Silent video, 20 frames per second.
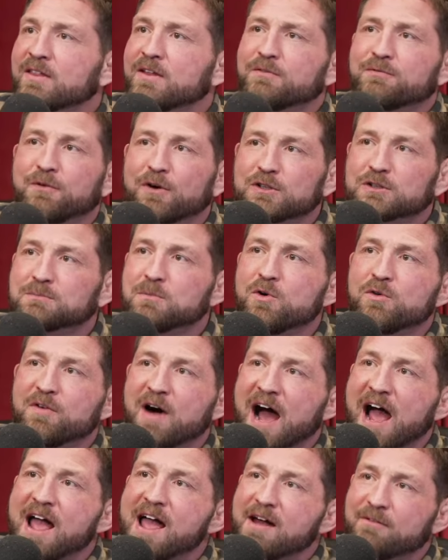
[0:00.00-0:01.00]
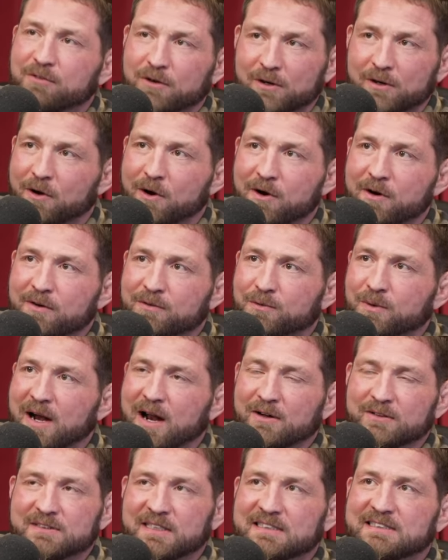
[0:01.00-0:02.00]
The first move I ever learned when
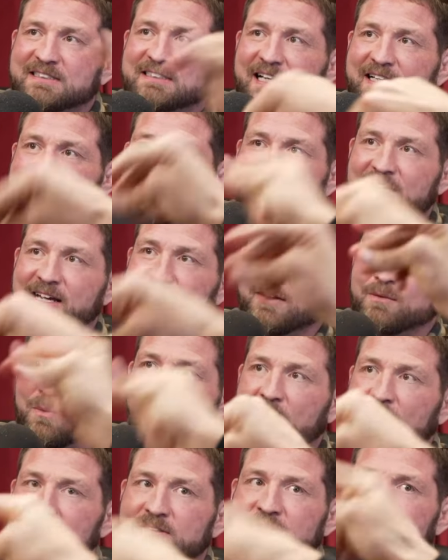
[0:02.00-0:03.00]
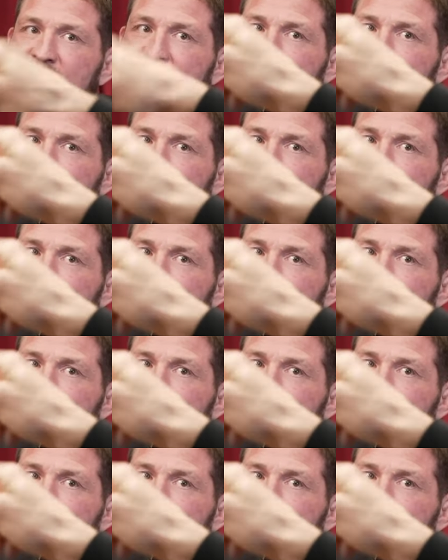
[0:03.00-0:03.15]
I was like 16 was.